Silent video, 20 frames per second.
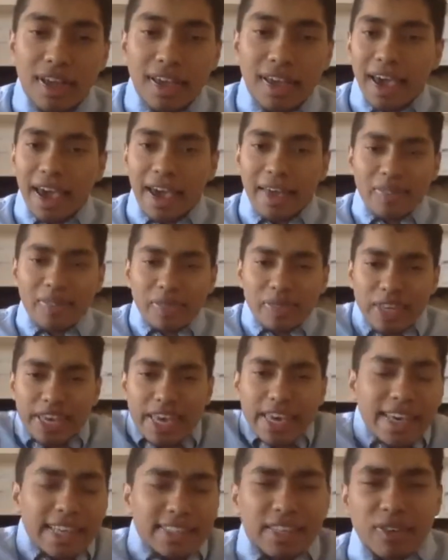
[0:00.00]
And the
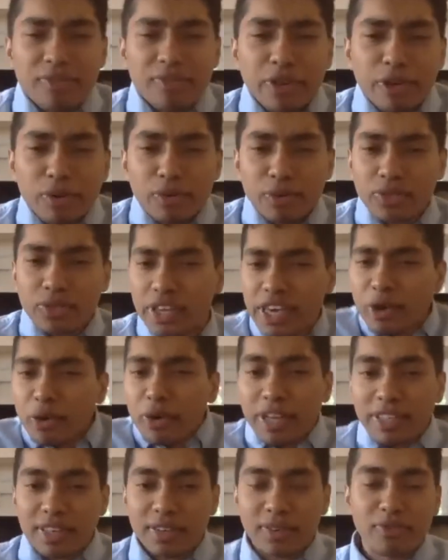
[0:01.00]
king gets confused. The ego
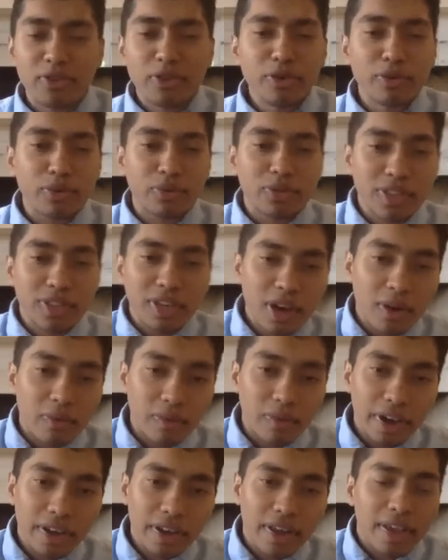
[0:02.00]
gets confused,
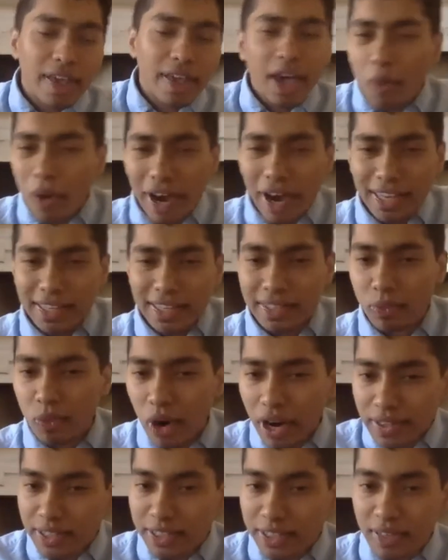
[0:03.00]
right? And
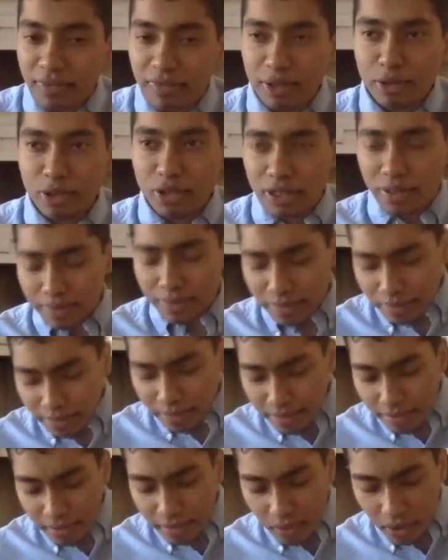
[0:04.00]
why this confusion?
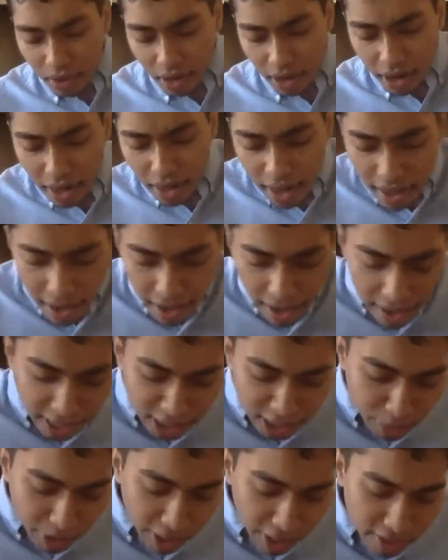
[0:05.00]
That's
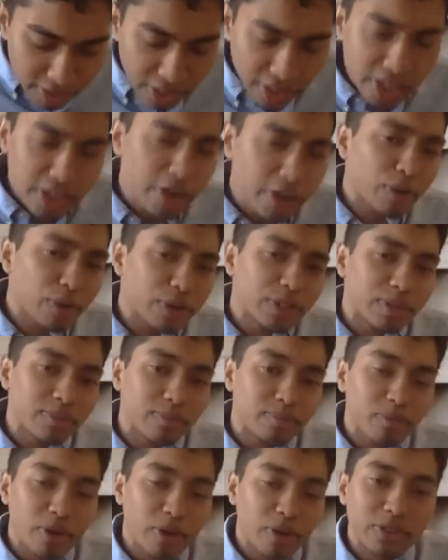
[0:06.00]
because the
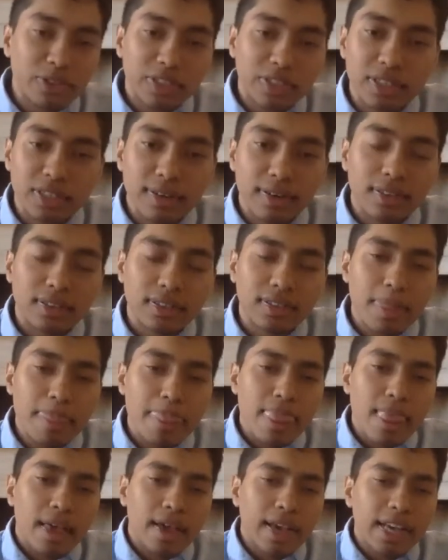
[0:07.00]
egoism, brothers and sisters,
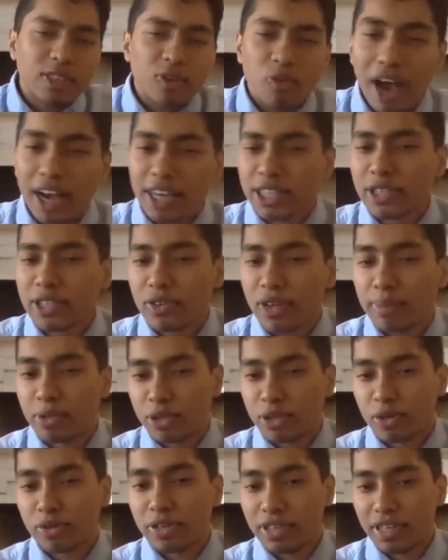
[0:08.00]
is a rational
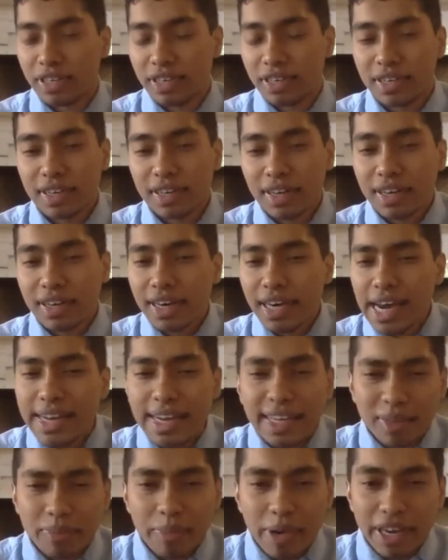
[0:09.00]
absurdity. It
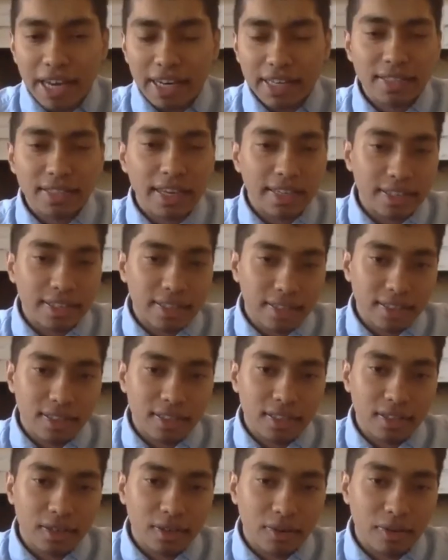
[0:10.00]
doesn't make any sense,
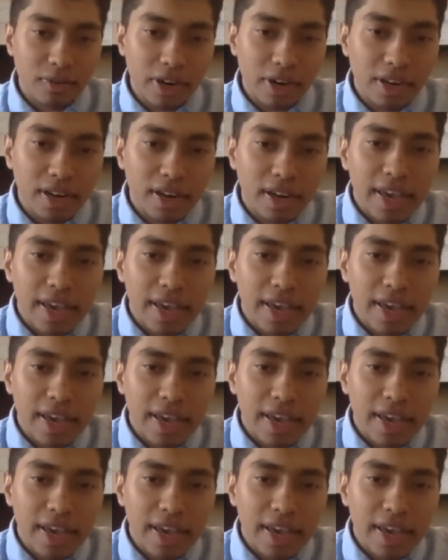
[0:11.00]
right?